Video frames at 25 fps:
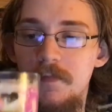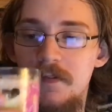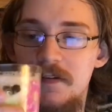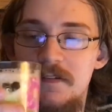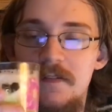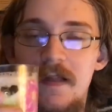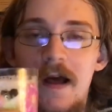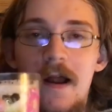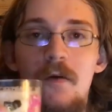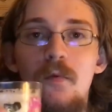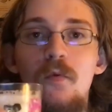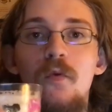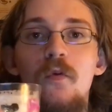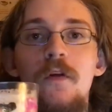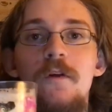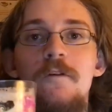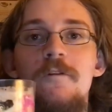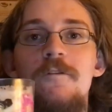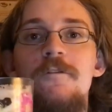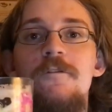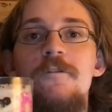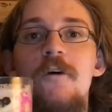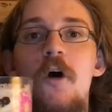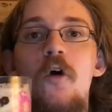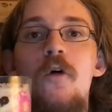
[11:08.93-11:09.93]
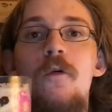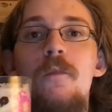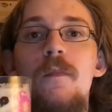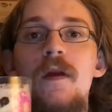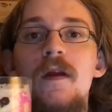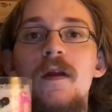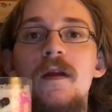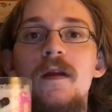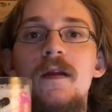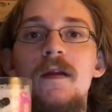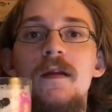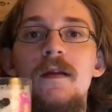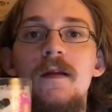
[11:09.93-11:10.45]
not really
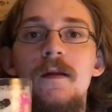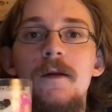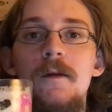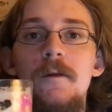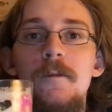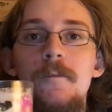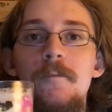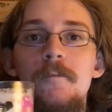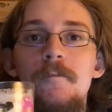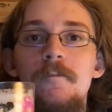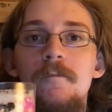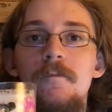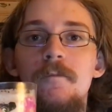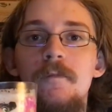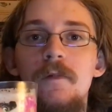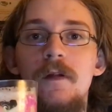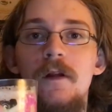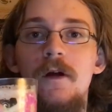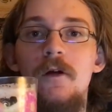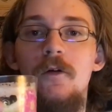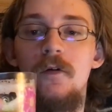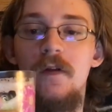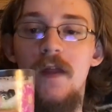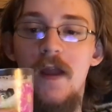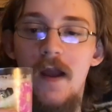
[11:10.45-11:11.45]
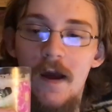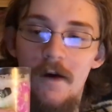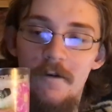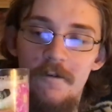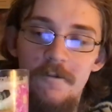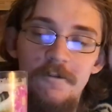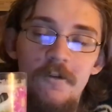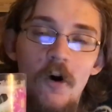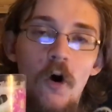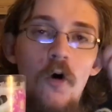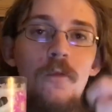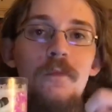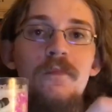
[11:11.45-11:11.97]
foamy. Yeah, it
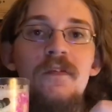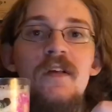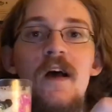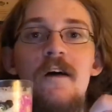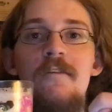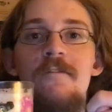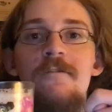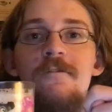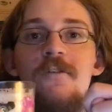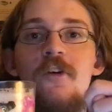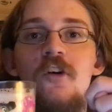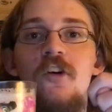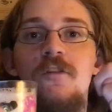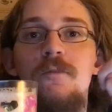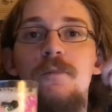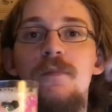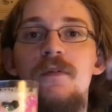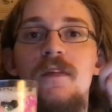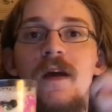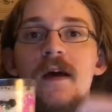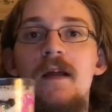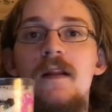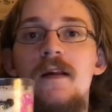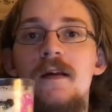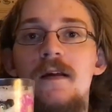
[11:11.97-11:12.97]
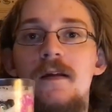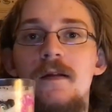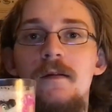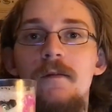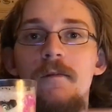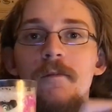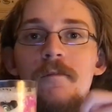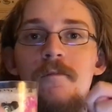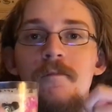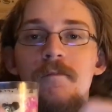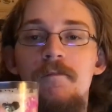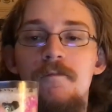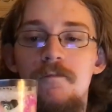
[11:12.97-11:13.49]
foams at first, but then it
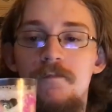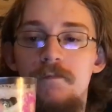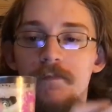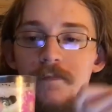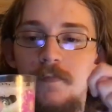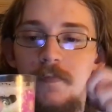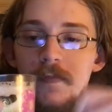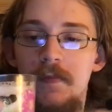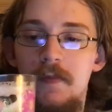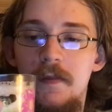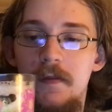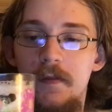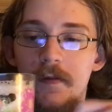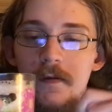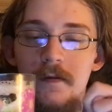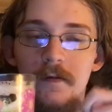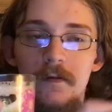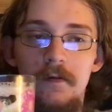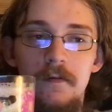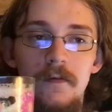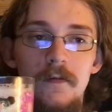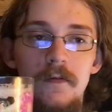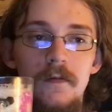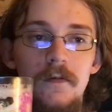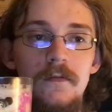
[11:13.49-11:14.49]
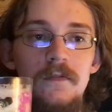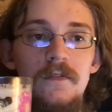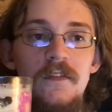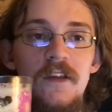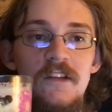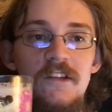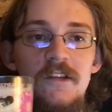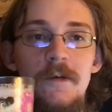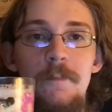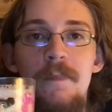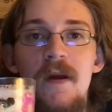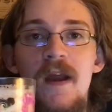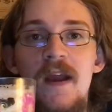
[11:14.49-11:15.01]

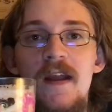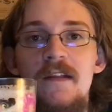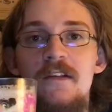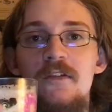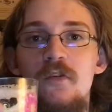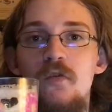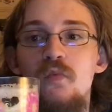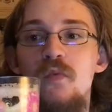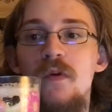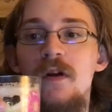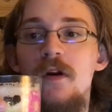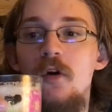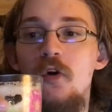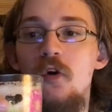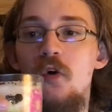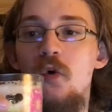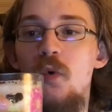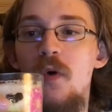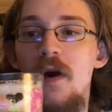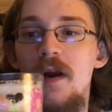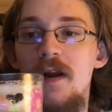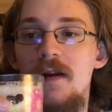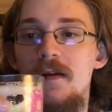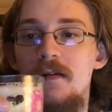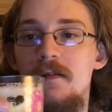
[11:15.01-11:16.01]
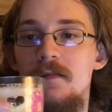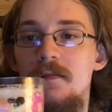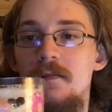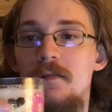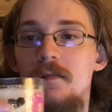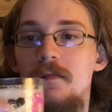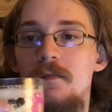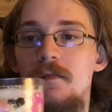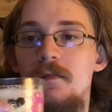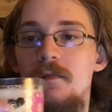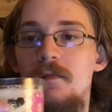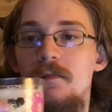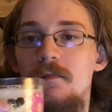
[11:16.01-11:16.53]
dissipates real quick.
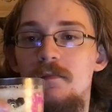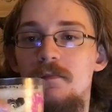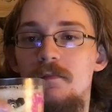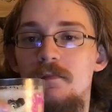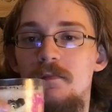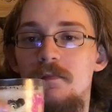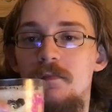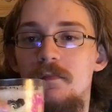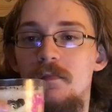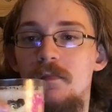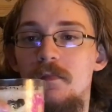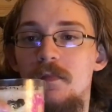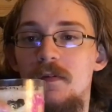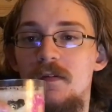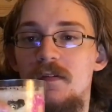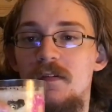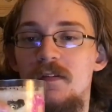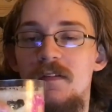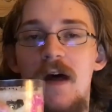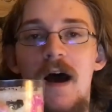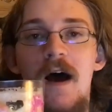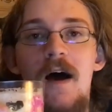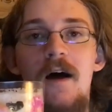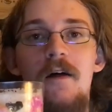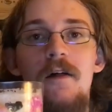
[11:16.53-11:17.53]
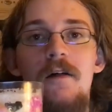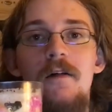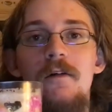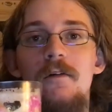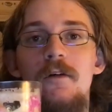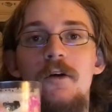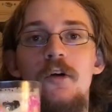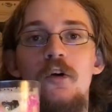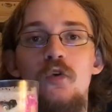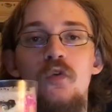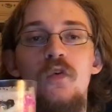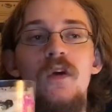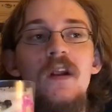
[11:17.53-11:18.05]
It's not
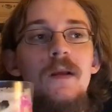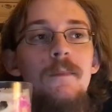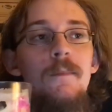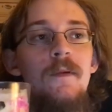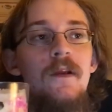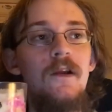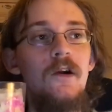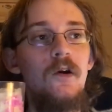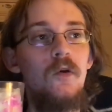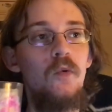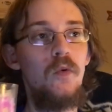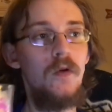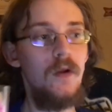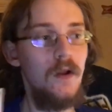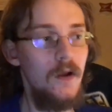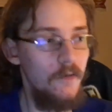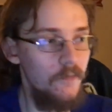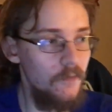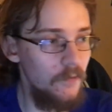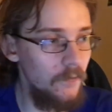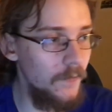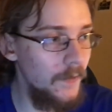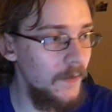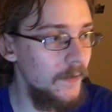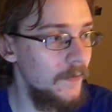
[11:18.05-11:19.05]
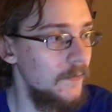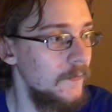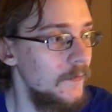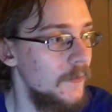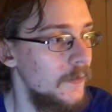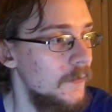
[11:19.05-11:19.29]
creamy or whatever. Like,